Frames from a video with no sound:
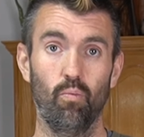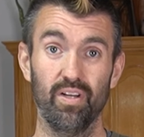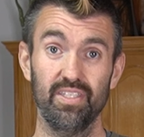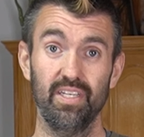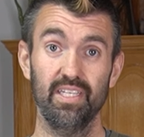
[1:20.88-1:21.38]

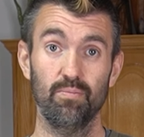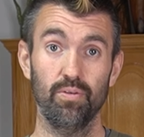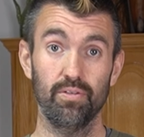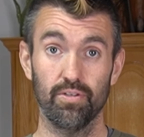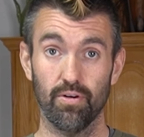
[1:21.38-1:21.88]
1
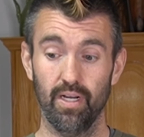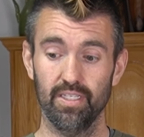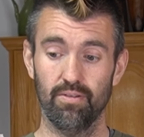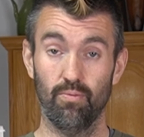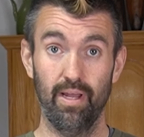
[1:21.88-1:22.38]
teaspoon
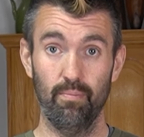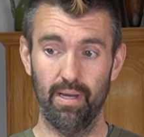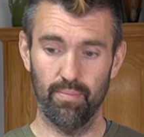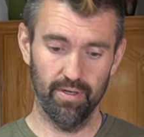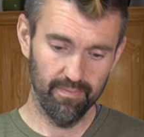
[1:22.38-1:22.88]
crushed red
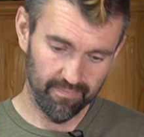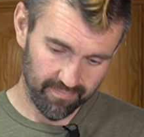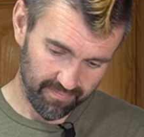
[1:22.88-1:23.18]
pepper.